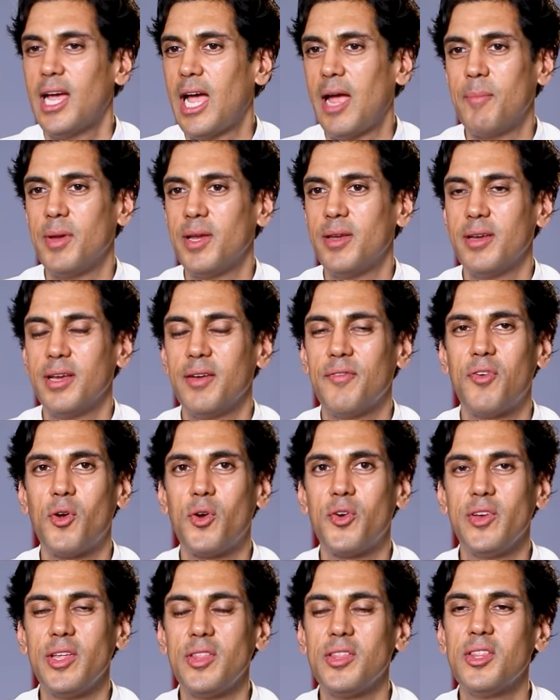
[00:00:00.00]
I mean,
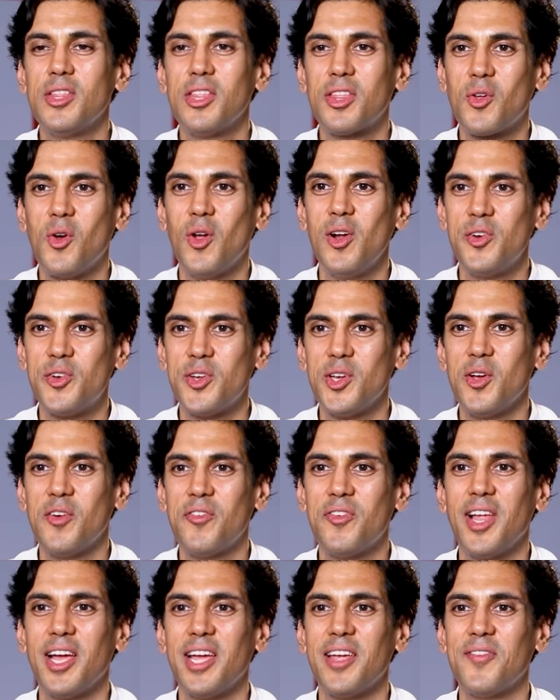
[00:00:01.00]
for reasons it's called Tree
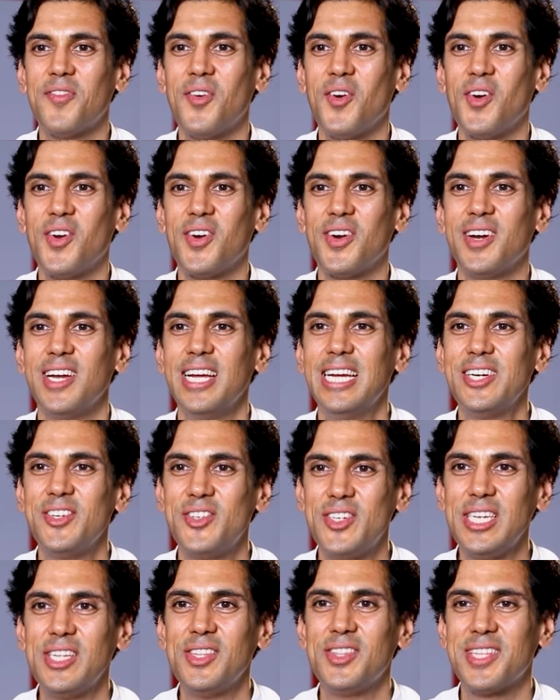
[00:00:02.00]
of Life or
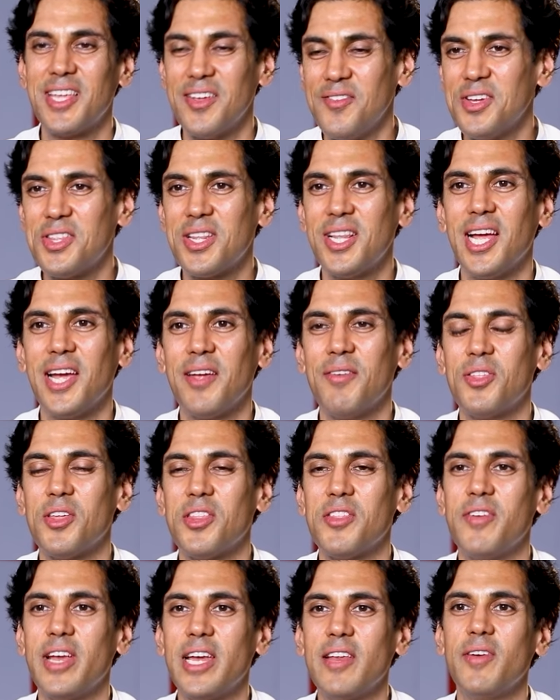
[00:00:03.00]
Trees Give Us Life
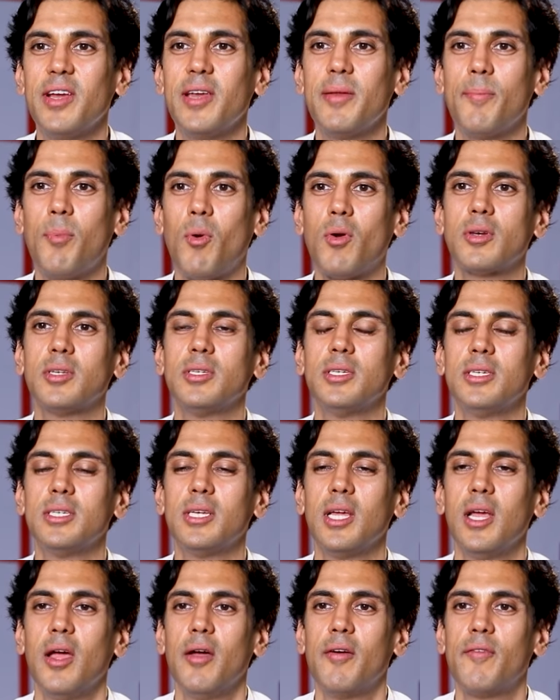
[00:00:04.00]
is very, very
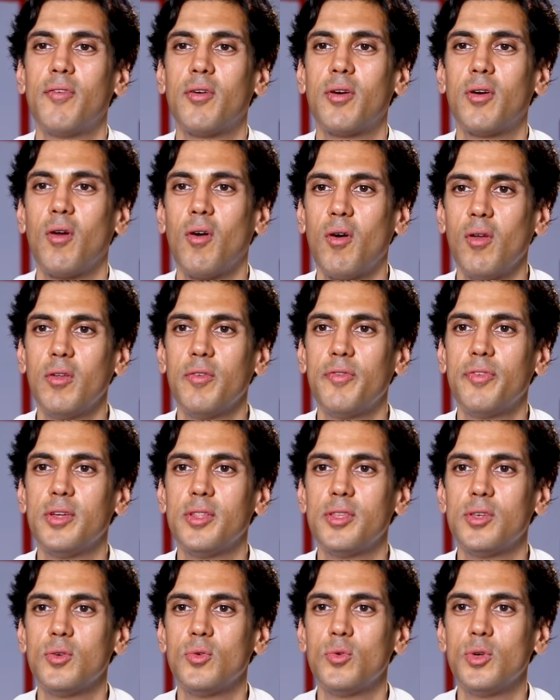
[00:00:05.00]
important for all of
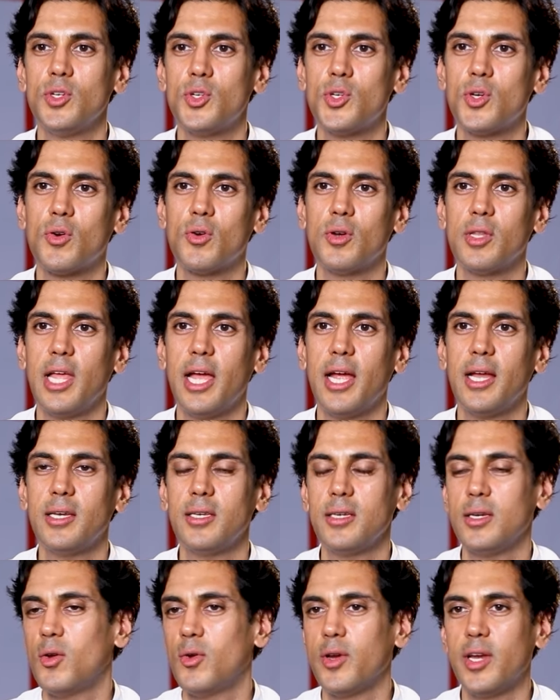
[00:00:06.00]
us to ensure
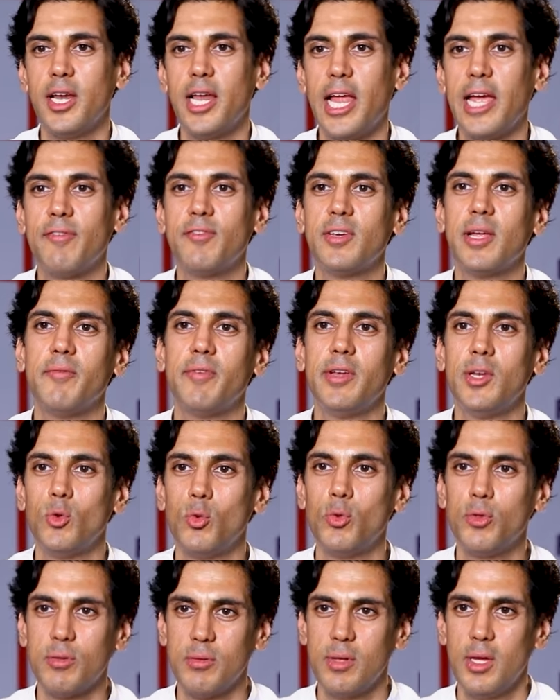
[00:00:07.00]
that, you know, in a lifetime we
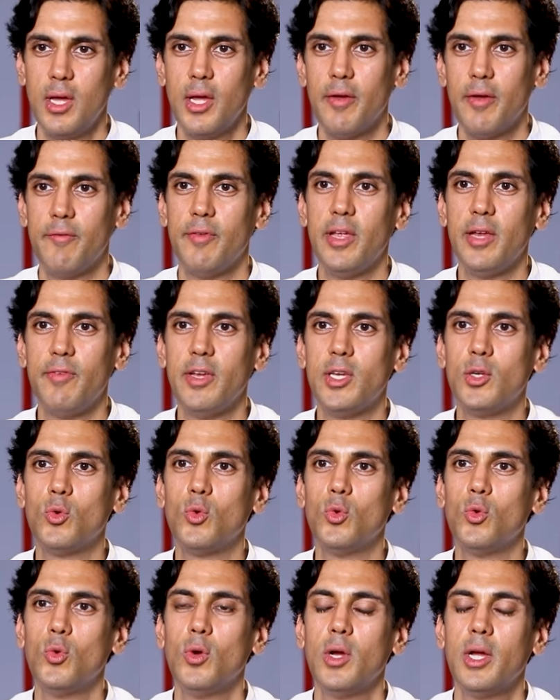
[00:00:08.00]
do, we, we
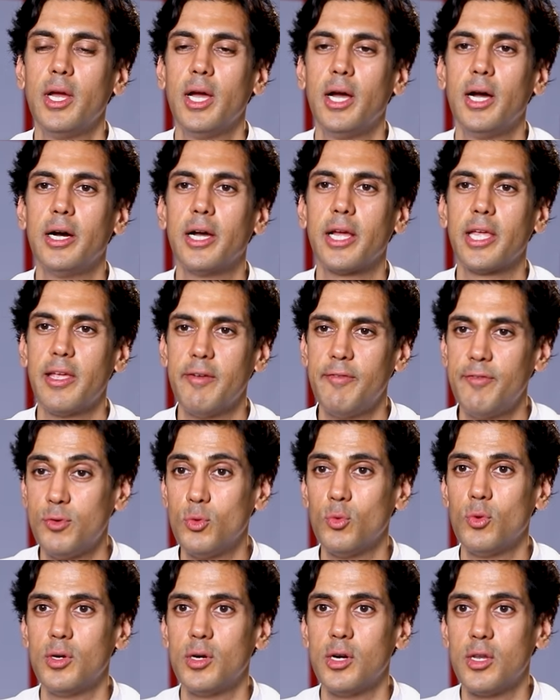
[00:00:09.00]
do uh, give
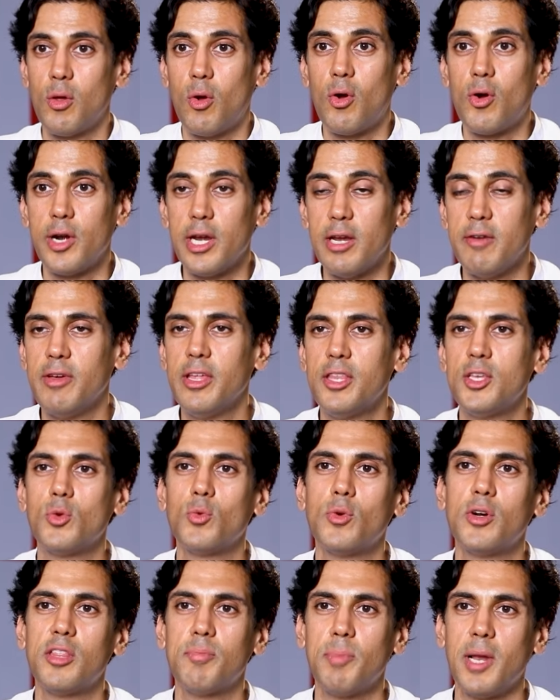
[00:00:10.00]
towards or invest
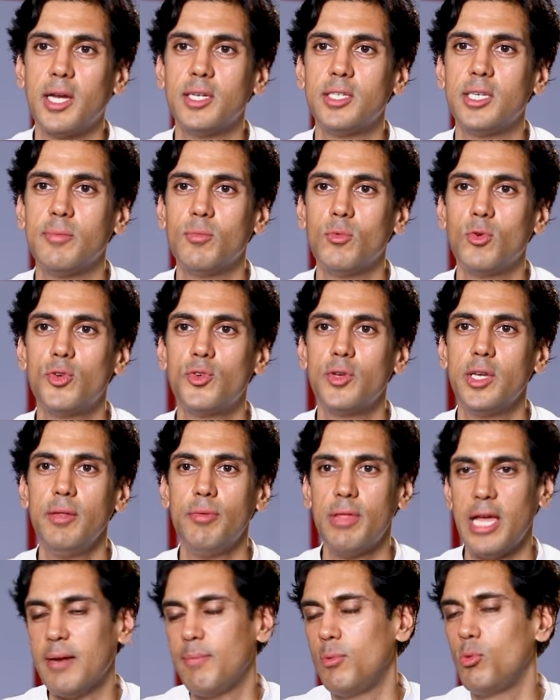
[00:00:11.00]
towards planting more
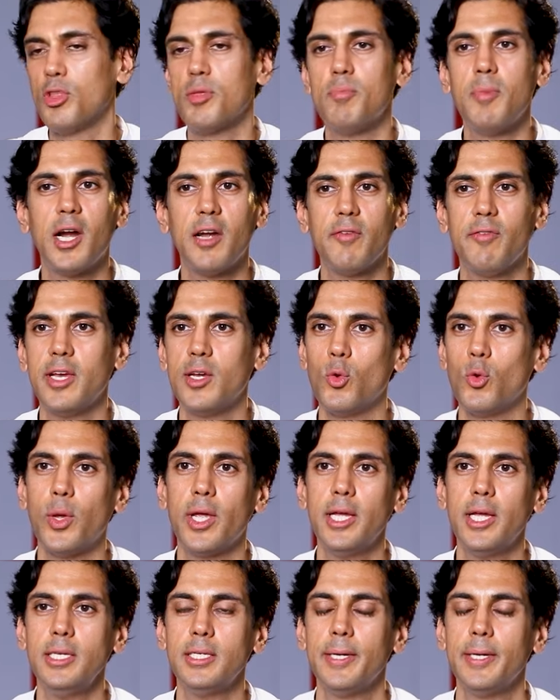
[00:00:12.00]
trees. At BluSmart, we're
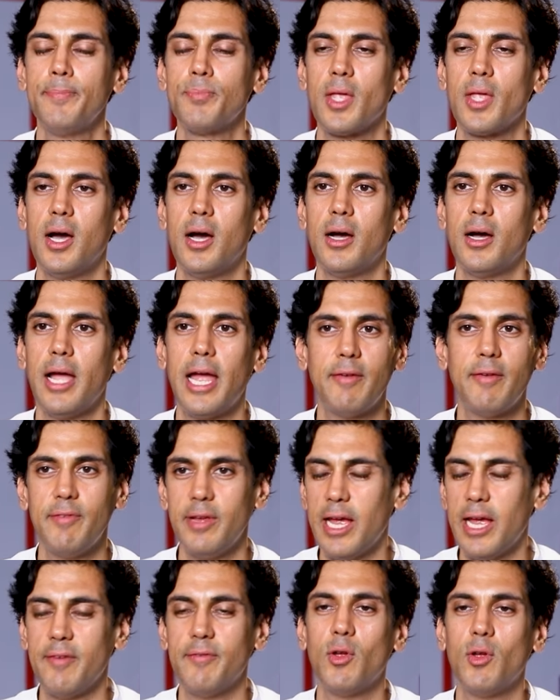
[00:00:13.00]
doing it. Uh, and,
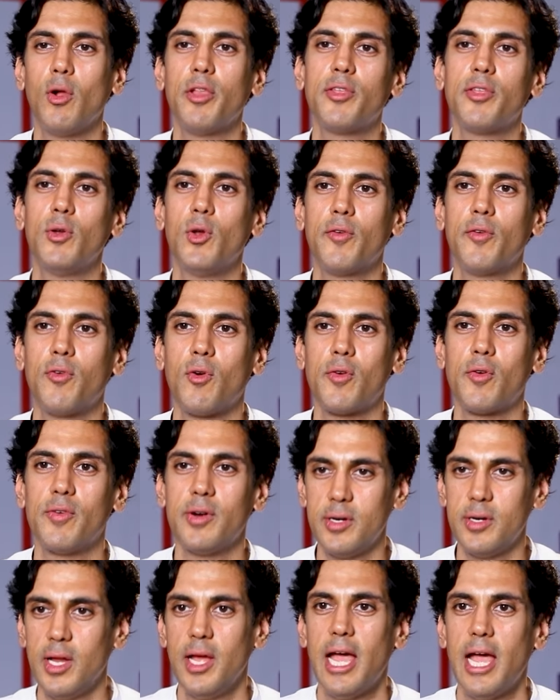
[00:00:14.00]
we, and we also look
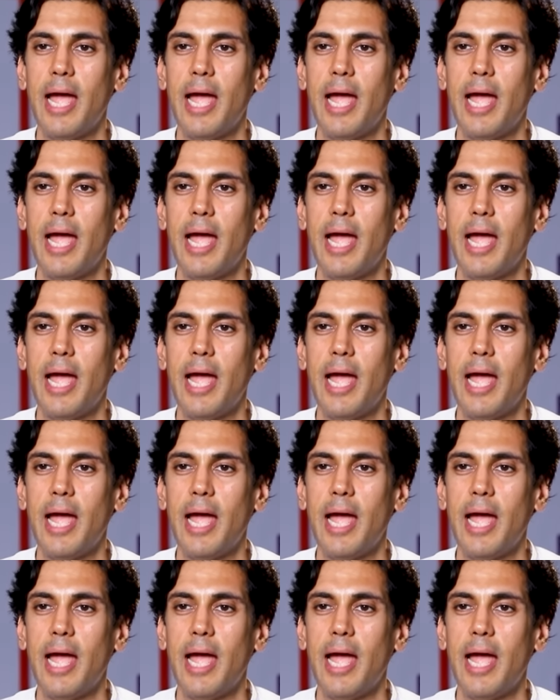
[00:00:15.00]
forward.